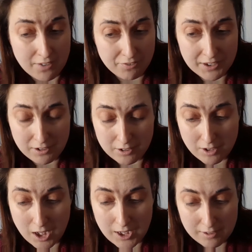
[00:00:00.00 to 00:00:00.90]

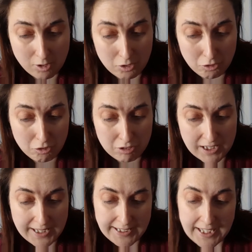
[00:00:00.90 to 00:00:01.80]
African uh,
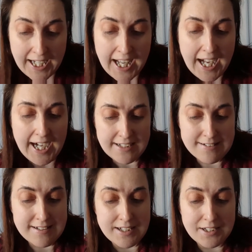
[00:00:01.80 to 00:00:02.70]
country at
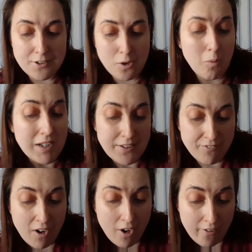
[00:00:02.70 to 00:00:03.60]
uh,
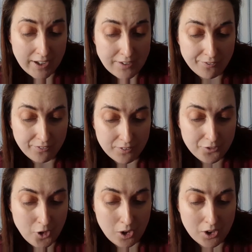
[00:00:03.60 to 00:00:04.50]
twenty-five
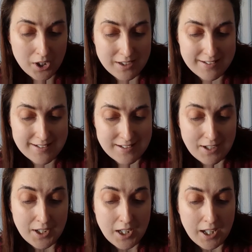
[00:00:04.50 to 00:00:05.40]
dollars,
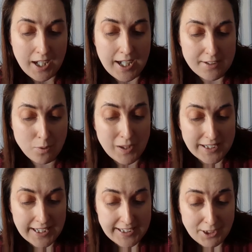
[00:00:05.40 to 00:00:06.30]
uh,
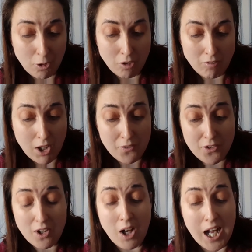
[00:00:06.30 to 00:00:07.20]
twenty-eight
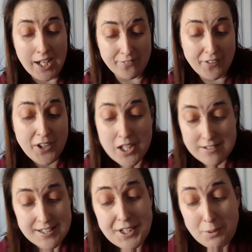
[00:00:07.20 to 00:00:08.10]
euros and
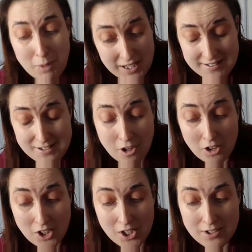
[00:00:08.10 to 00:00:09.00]
thirty U S
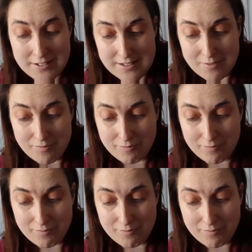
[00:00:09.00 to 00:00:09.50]
dollars.